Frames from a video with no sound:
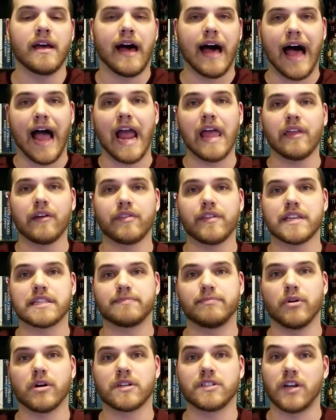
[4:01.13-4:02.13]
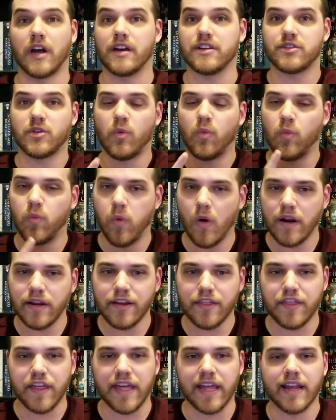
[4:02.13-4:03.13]
Either this book does one
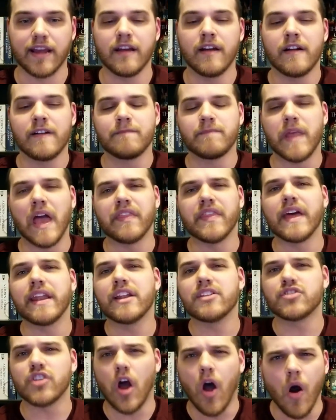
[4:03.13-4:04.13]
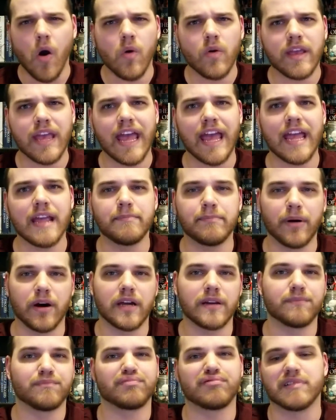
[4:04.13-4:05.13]
thing, and then it's okay
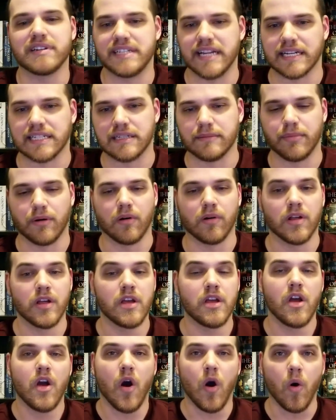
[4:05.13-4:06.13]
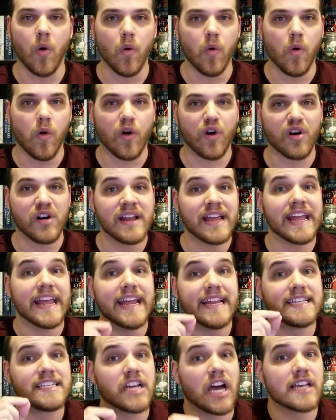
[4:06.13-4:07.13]
but predictable. Or
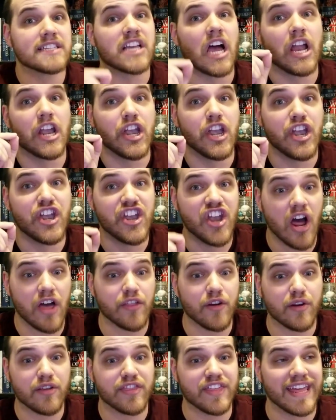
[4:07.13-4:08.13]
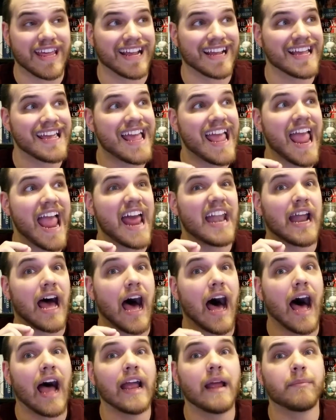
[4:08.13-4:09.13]
it does another thing, and
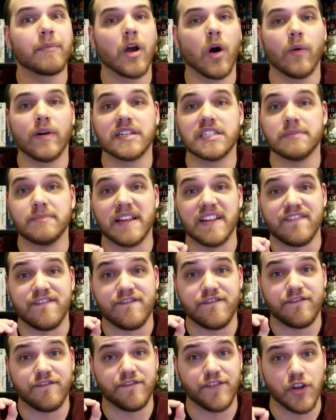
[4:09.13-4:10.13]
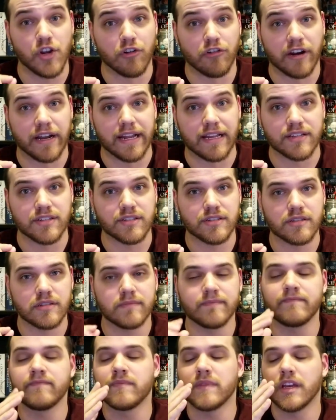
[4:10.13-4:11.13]
I am going to be furious."
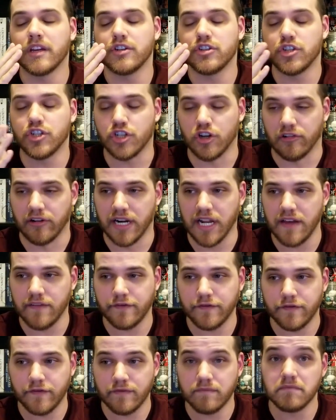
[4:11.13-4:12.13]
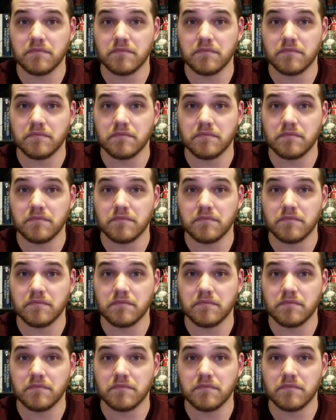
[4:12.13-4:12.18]
Sure enough,